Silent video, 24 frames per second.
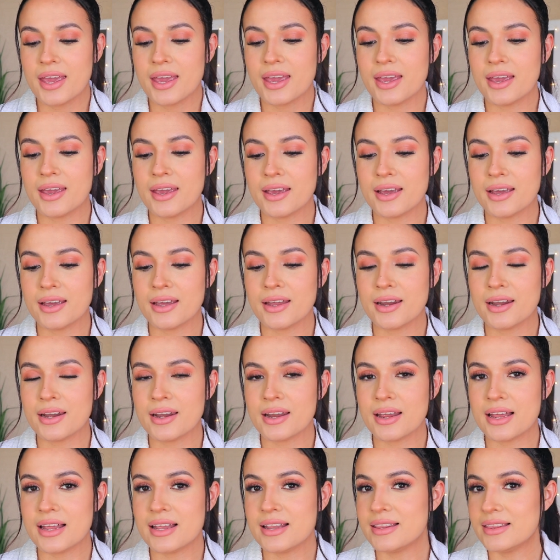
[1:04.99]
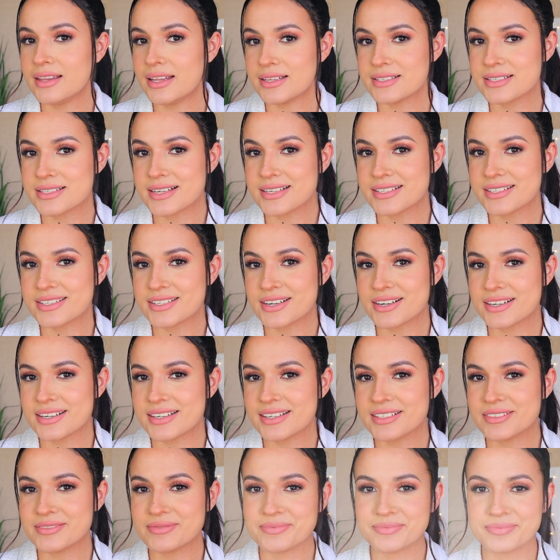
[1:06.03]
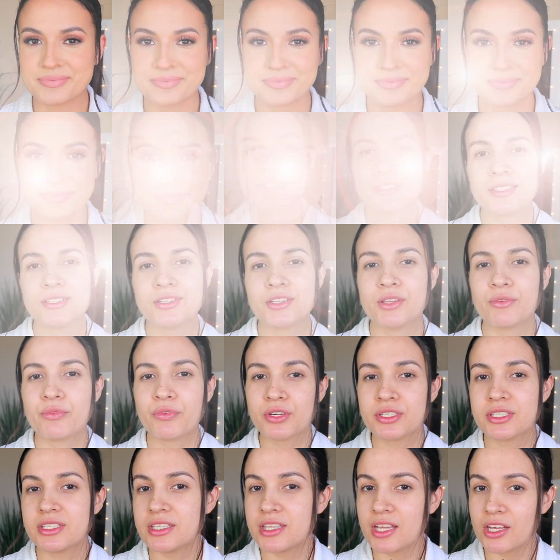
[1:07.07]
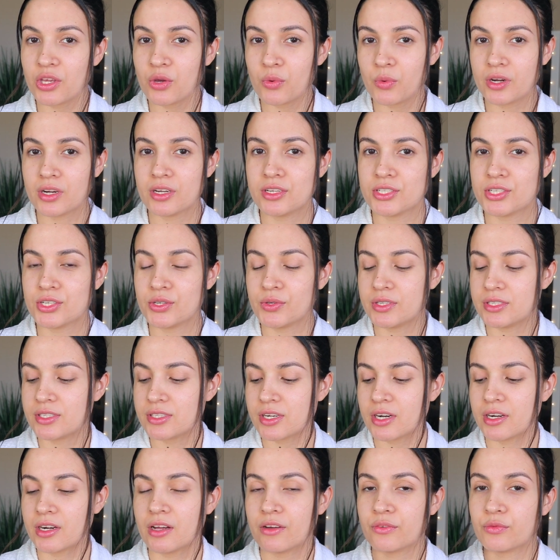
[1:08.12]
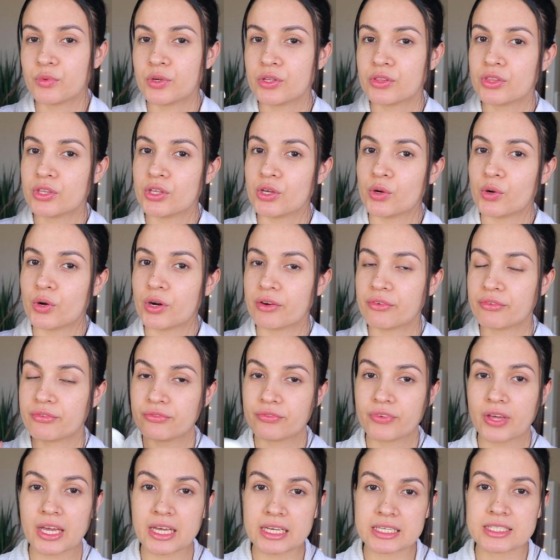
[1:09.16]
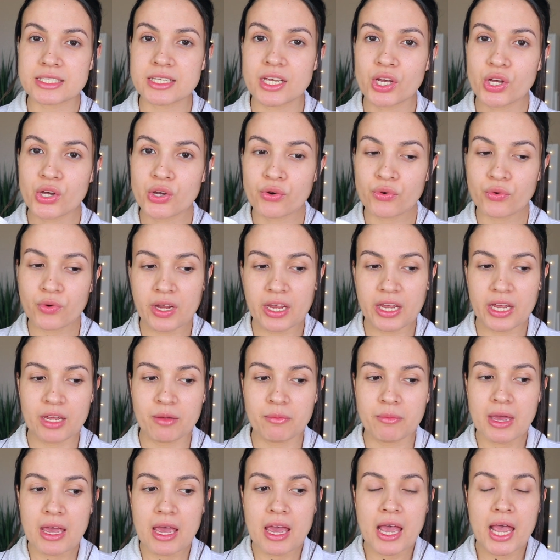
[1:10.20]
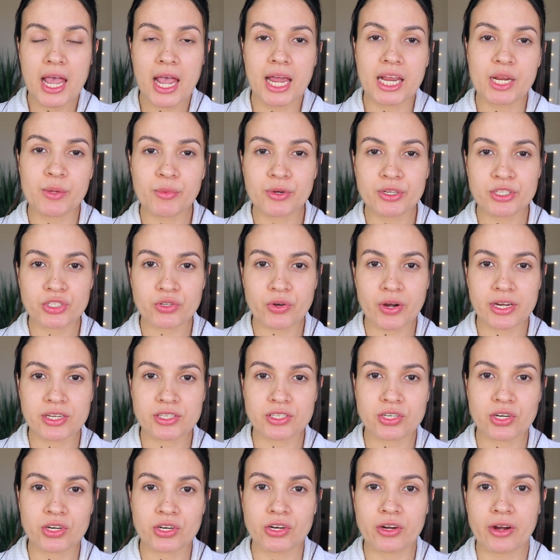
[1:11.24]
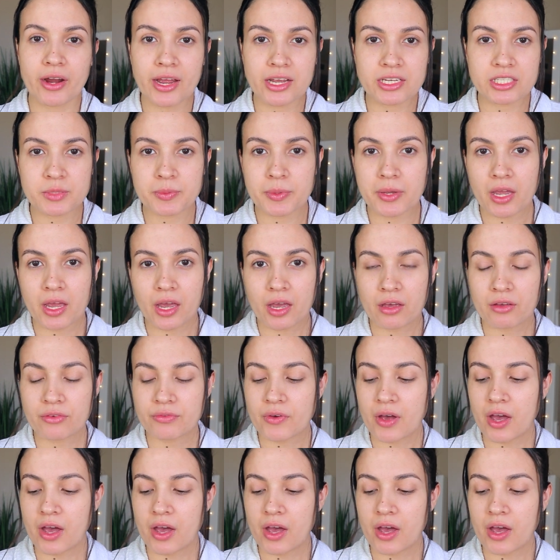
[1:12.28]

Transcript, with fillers: And let's get started. So the first thing that you want to do is start off with your face cream, any moisturizer, your SPF.